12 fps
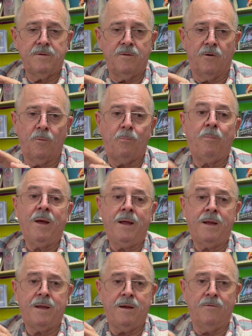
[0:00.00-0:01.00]
or
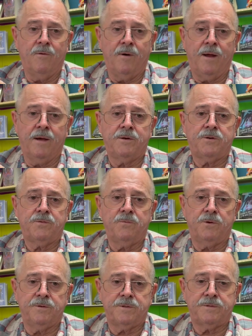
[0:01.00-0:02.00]
Pankey Ranch
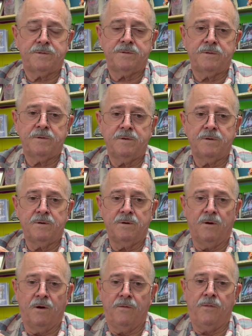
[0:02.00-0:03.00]
was
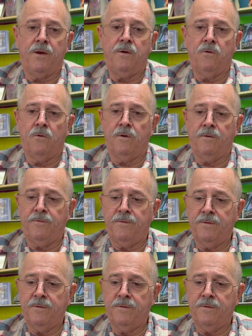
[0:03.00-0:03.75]
on the northeast